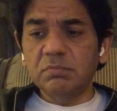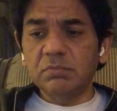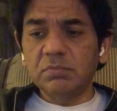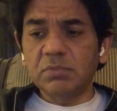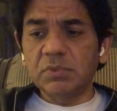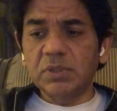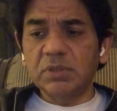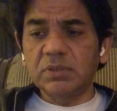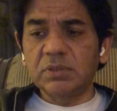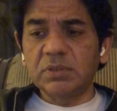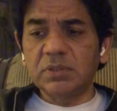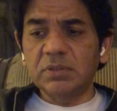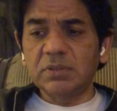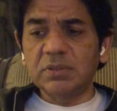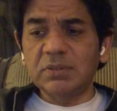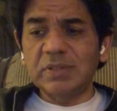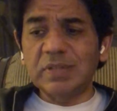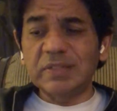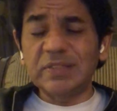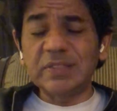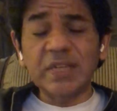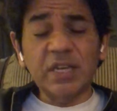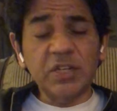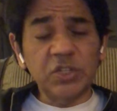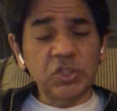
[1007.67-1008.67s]
it's
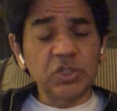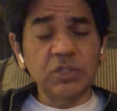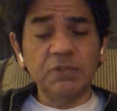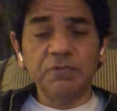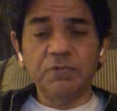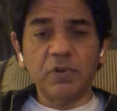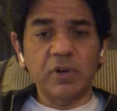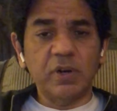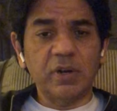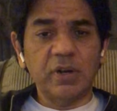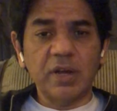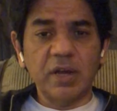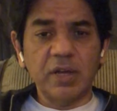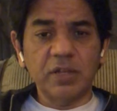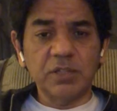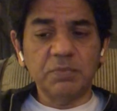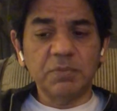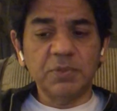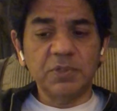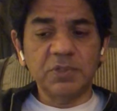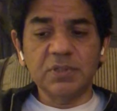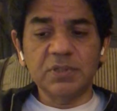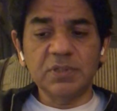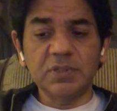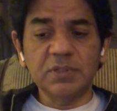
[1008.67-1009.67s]
essential for a large
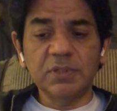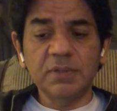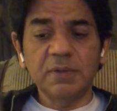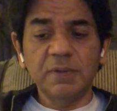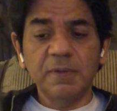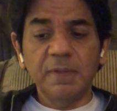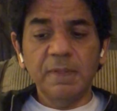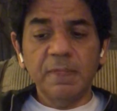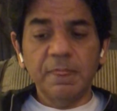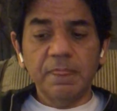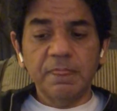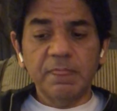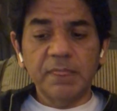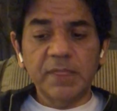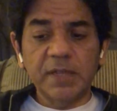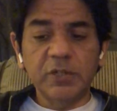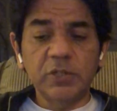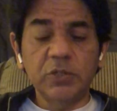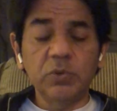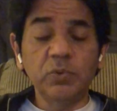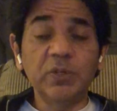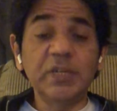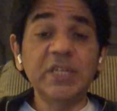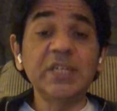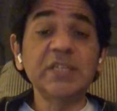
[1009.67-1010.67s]
business that
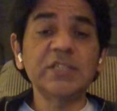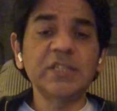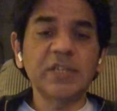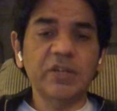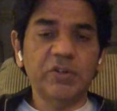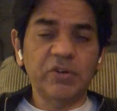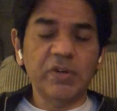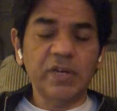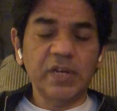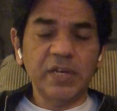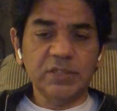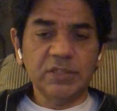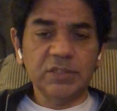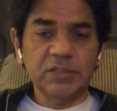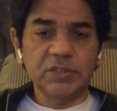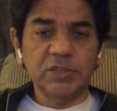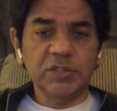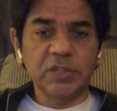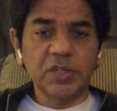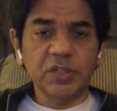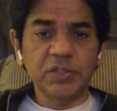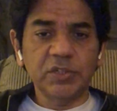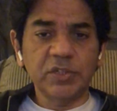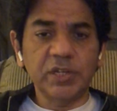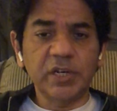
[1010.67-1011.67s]
you decentralize the
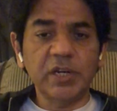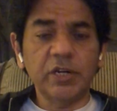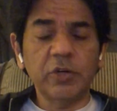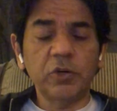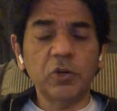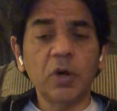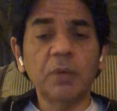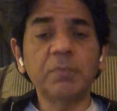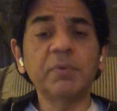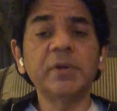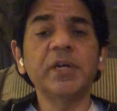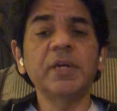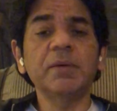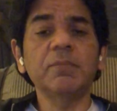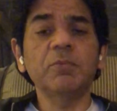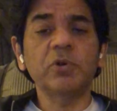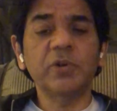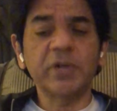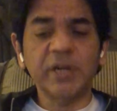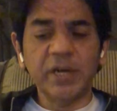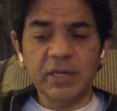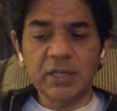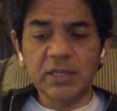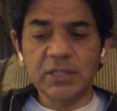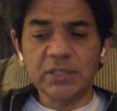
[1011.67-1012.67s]
structure and adopt a
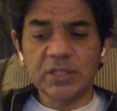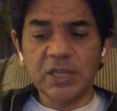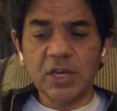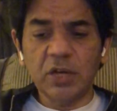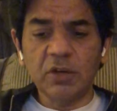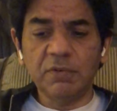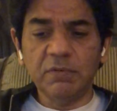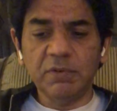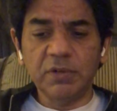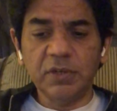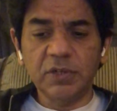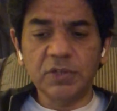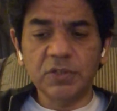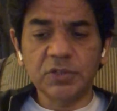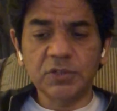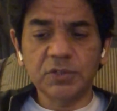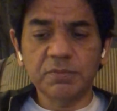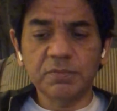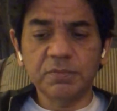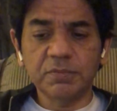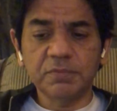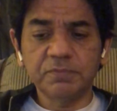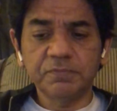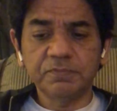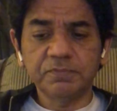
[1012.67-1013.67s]
democratic style of leadership.
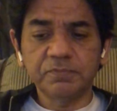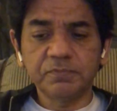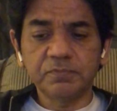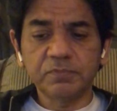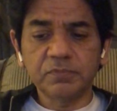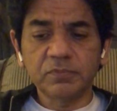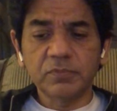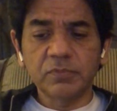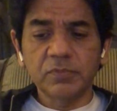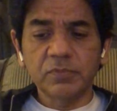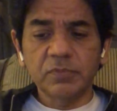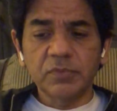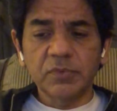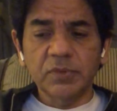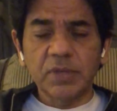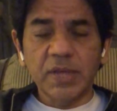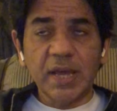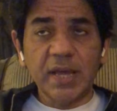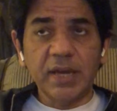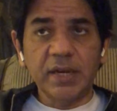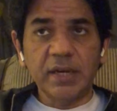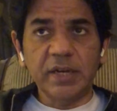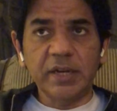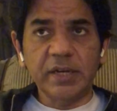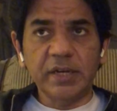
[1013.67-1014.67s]

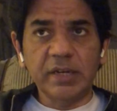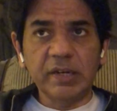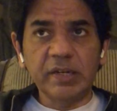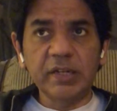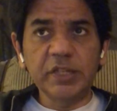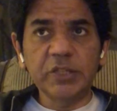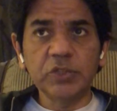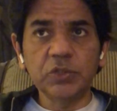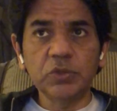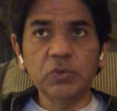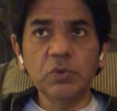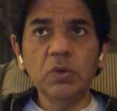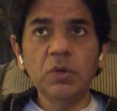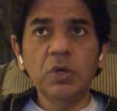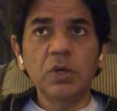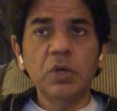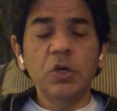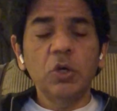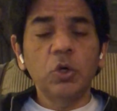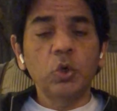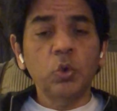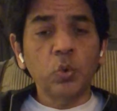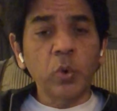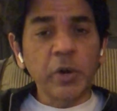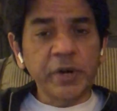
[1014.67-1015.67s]
And it leads to
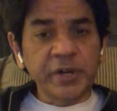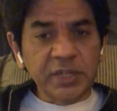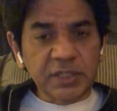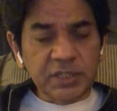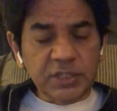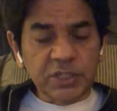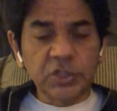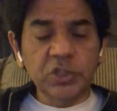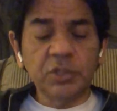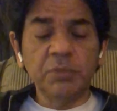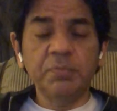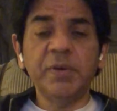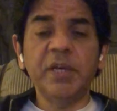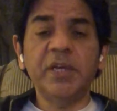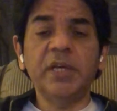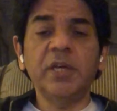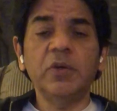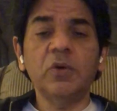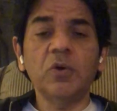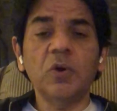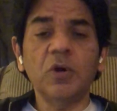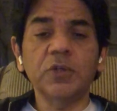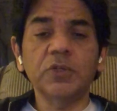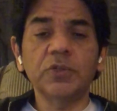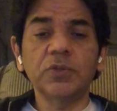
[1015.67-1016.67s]
quick decision making
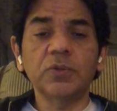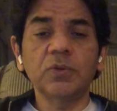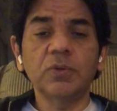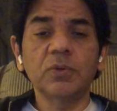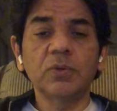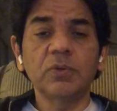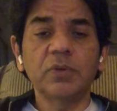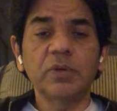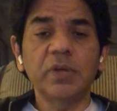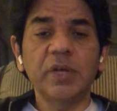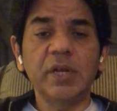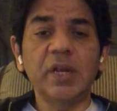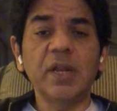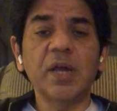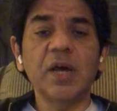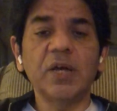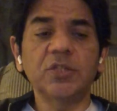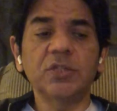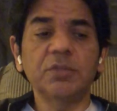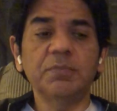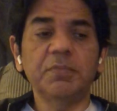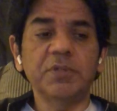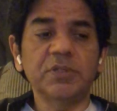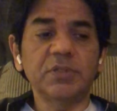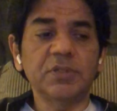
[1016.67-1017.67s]
also in
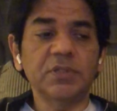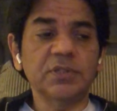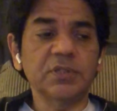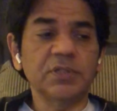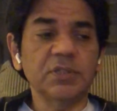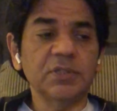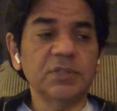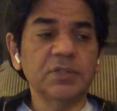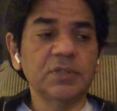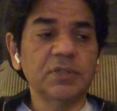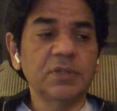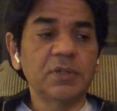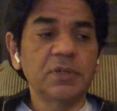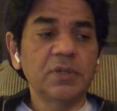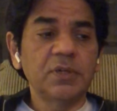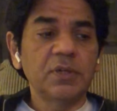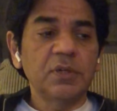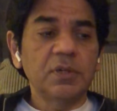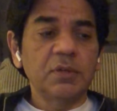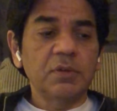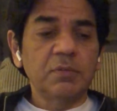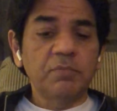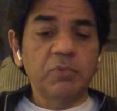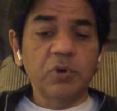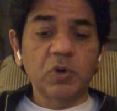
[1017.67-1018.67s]
larger businesses,
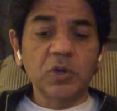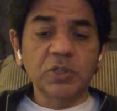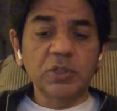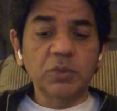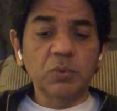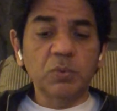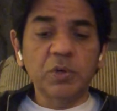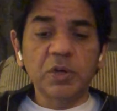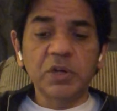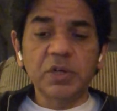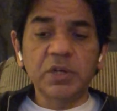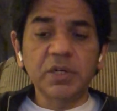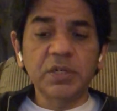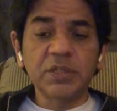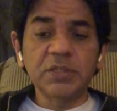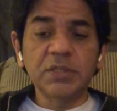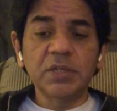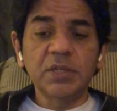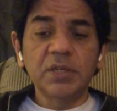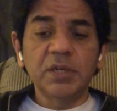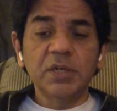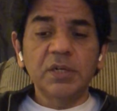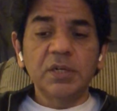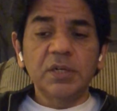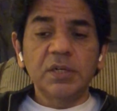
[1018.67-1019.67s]
because the workers,
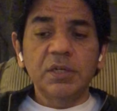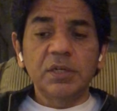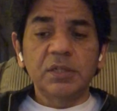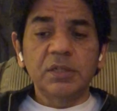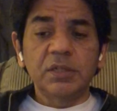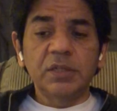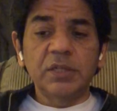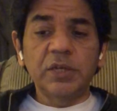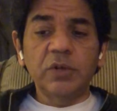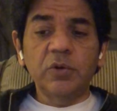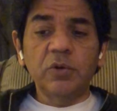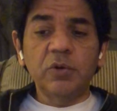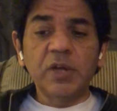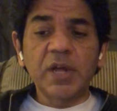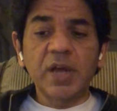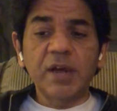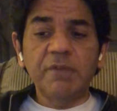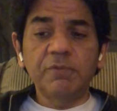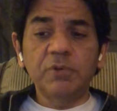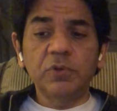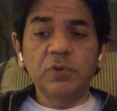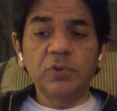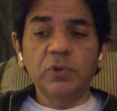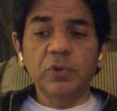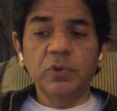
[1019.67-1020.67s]
they don't
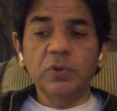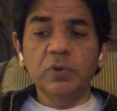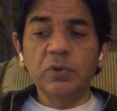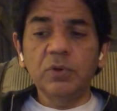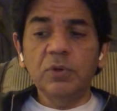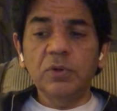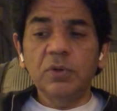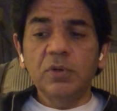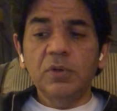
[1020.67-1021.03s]
have to,